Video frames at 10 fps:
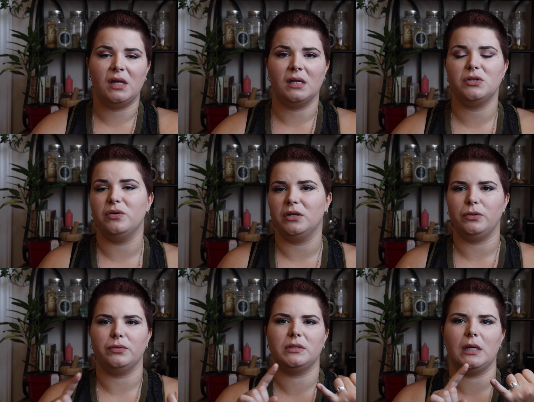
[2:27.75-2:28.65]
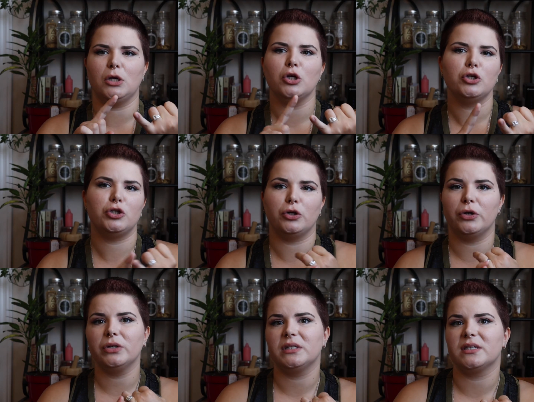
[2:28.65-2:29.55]
things. You could use like
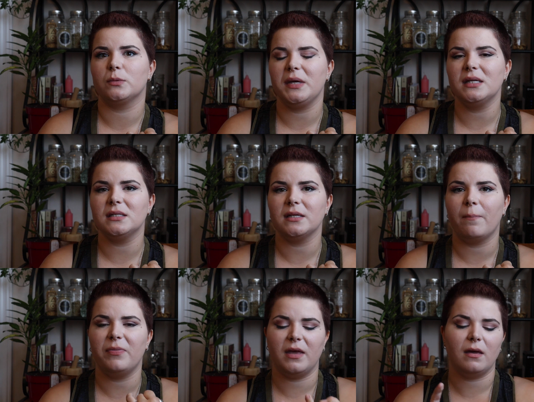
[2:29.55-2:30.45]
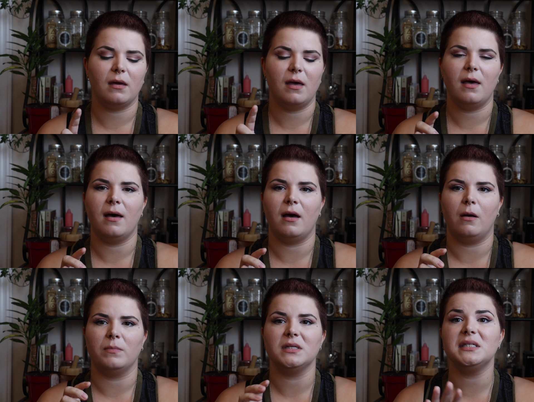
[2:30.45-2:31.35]
sugar to sweeten something,
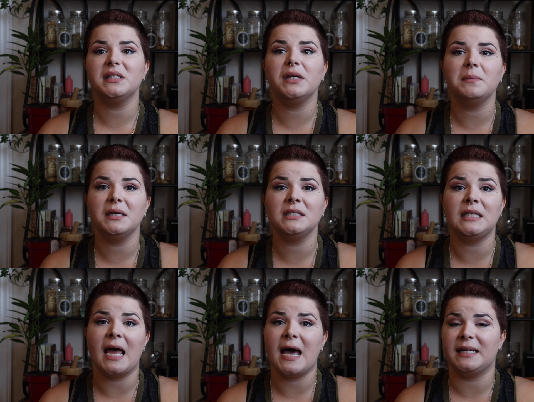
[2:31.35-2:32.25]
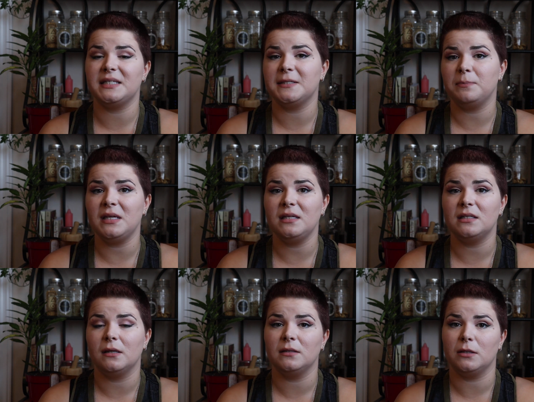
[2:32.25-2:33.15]
um, cinnamon to add speed
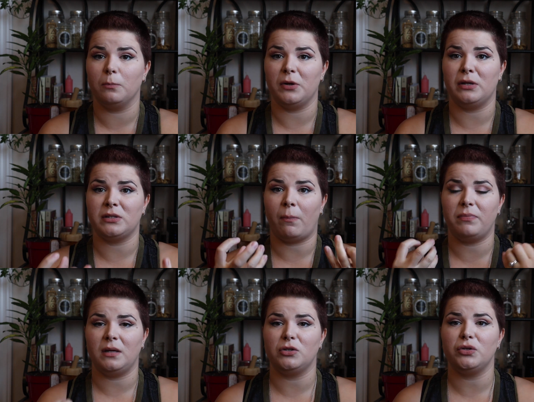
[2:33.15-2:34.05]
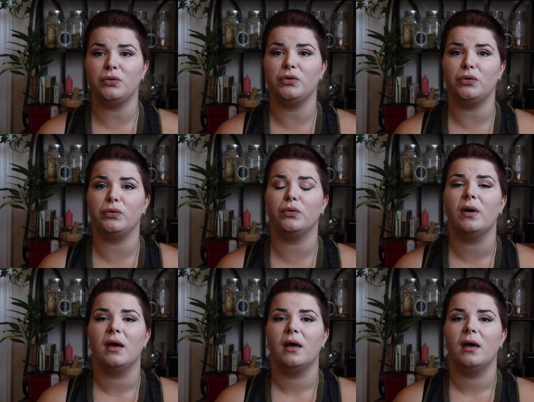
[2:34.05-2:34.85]
to bring something to you